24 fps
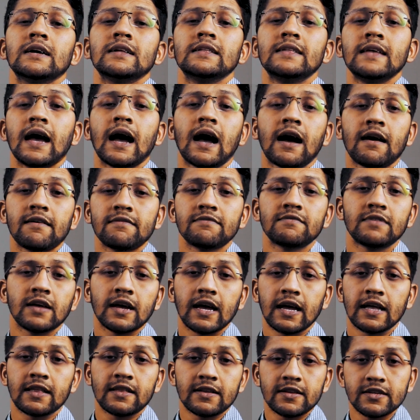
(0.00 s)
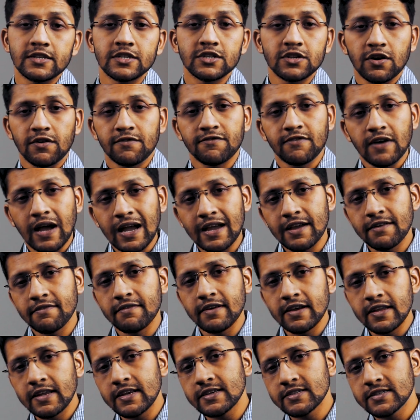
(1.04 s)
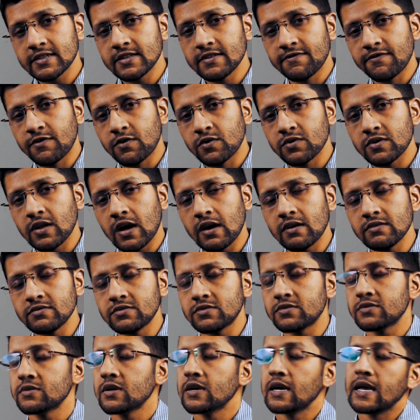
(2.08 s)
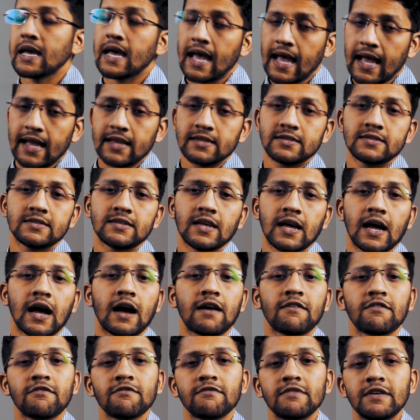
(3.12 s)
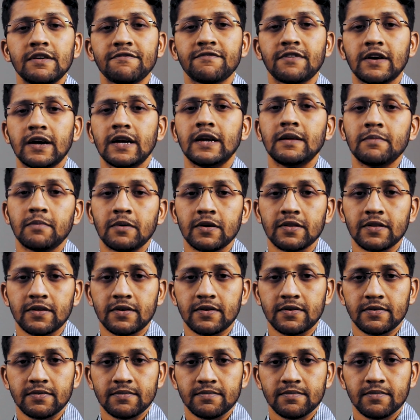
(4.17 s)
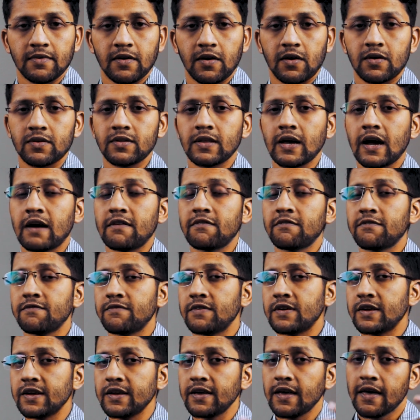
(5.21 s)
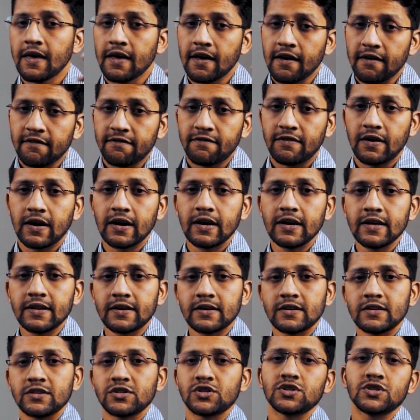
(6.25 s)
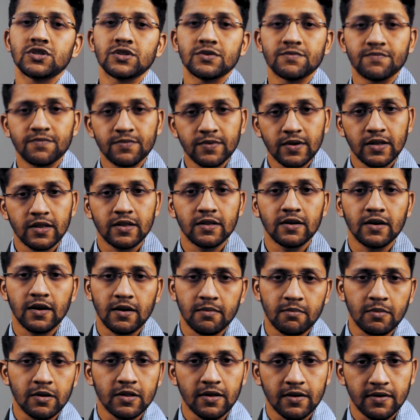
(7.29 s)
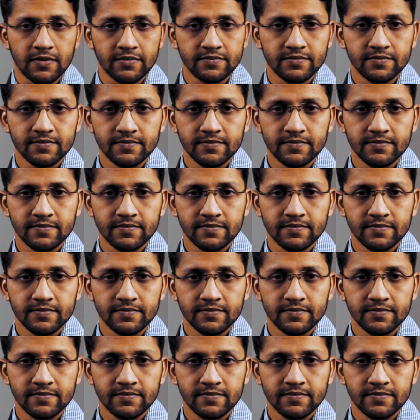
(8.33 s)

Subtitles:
they have the energy of Aquarius in the fourth house, hence they have a very friendly mother, or they have a very friendly relationship with their mother.